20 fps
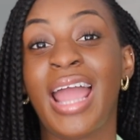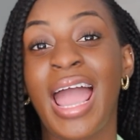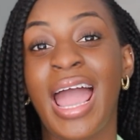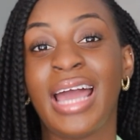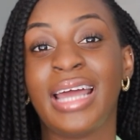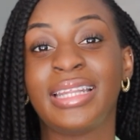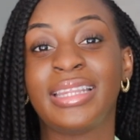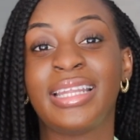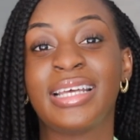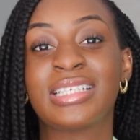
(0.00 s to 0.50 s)

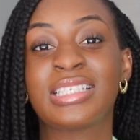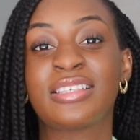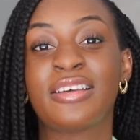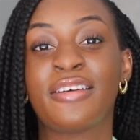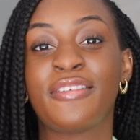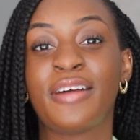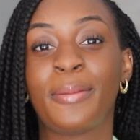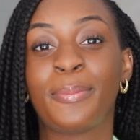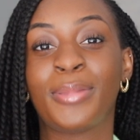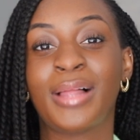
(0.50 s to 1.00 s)
And this
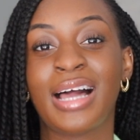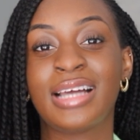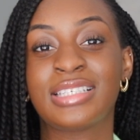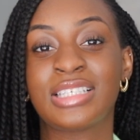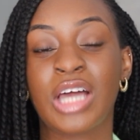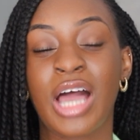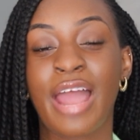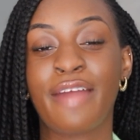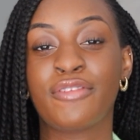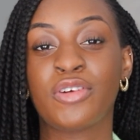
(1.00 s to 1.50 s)
applies
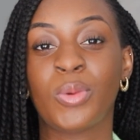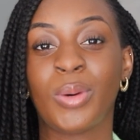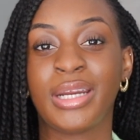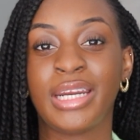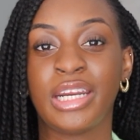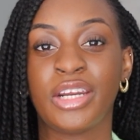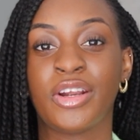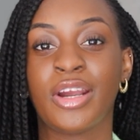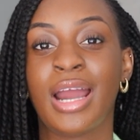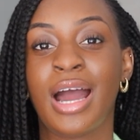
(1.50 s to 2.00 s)
to everyone
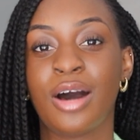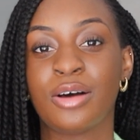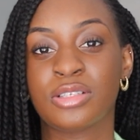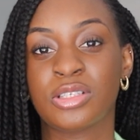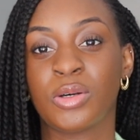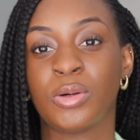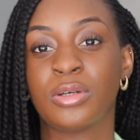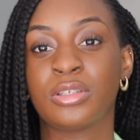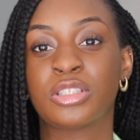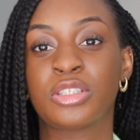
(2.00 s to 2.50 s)
in your
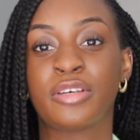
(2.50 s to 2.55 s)
household.